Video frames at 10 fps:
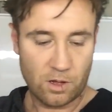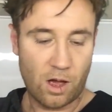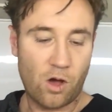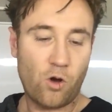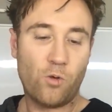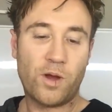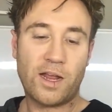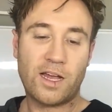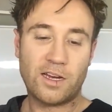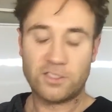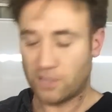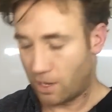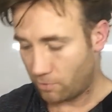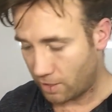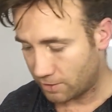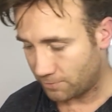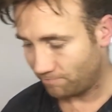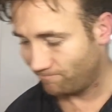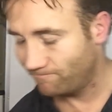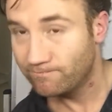Oh, but I cut it sideways.
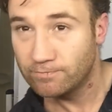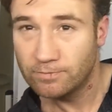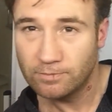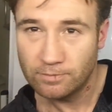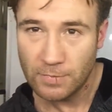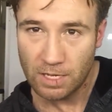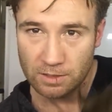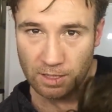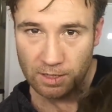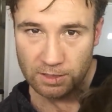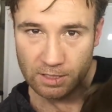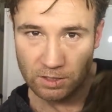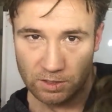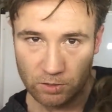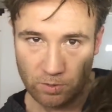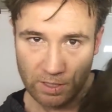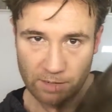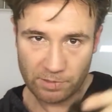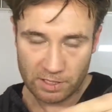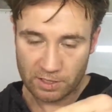See, this one
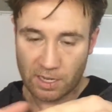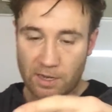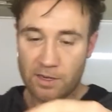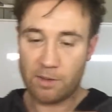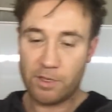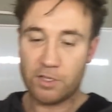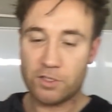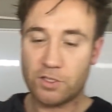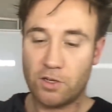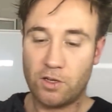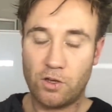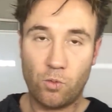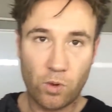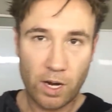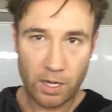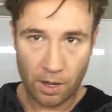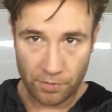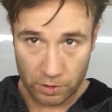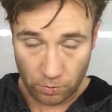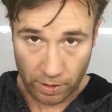can be discarded now, because when I cut
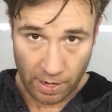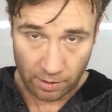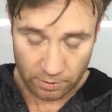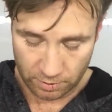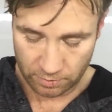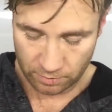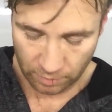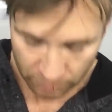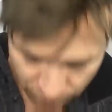this one out, I want